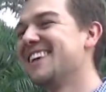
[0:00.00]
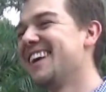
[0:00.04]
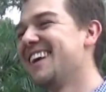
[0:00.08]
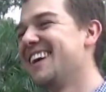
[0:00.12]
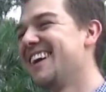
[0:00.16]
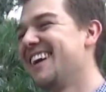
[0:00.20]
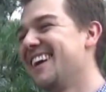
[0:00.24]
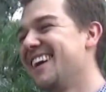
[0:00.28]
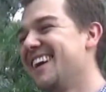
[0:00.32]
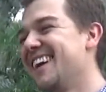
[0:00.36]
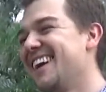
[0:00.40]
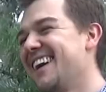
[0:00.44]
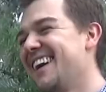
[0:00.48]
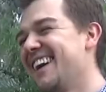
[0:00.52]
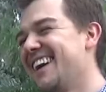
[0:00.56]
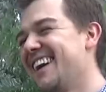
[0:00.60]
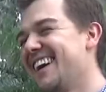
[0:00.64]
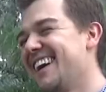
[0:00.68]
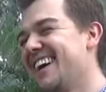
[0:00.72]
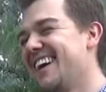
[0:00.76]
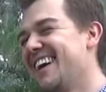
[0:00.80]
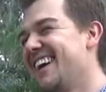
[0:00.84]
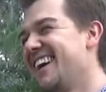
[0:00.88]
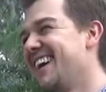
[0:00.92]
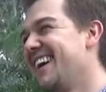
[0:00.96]
when or just play out of
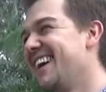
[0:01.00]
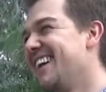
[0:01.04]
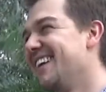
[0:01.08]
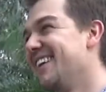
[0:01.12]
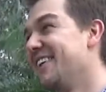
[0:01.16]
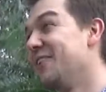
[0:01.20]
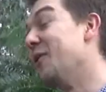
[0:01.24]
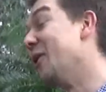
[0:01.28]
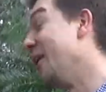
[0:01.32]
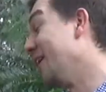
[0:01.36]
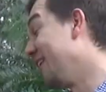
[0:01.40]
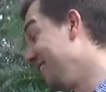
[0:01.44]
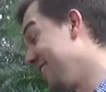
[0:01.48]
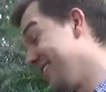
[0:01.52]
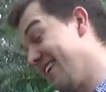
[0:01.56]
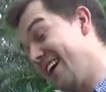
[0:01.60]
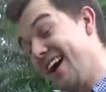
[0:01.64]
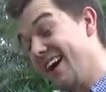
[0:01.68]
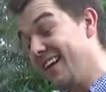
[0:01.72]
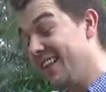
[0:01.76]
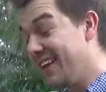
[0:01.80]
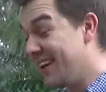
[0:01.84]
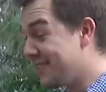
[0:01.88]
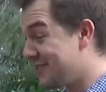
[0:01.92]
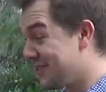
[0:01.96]
tune. Well,
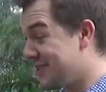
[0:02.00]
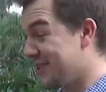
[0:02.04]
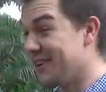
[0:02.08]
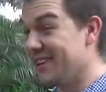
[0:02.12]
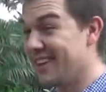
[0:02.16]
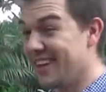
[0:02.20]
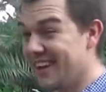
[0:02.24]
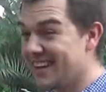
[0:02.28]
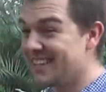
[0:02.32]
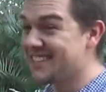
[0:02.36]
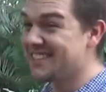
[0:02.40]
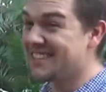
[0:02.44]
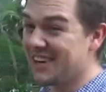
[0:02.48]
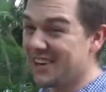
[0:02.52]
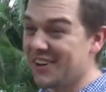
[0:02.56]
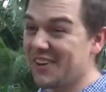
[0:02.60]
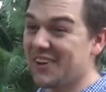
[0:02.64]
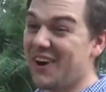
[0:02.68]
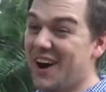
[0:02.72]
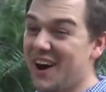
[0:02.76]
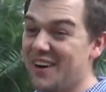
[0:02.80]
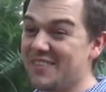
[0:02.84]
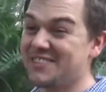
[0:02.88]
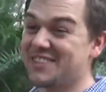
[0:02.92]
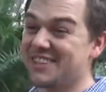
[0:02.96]
yeah, that's your that's your other
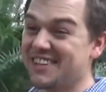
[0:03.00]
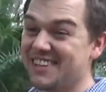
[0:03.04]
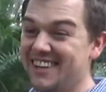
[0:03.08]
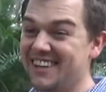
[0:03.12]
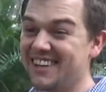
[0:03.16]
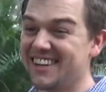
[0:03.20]
option.